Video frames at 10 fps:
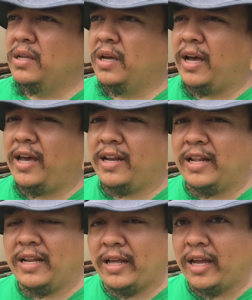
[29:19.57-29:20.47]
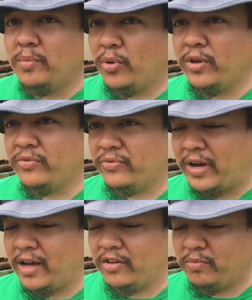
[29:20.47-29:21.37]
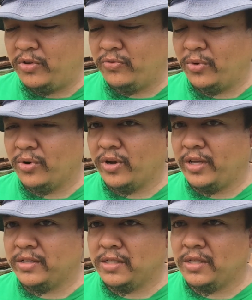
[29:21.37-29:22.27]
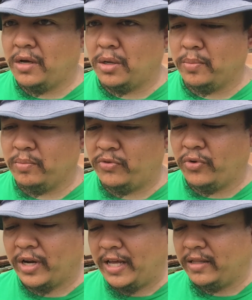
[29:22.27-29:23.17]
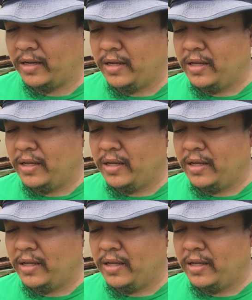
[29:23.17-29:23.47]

I had it at 9.5 before it ended.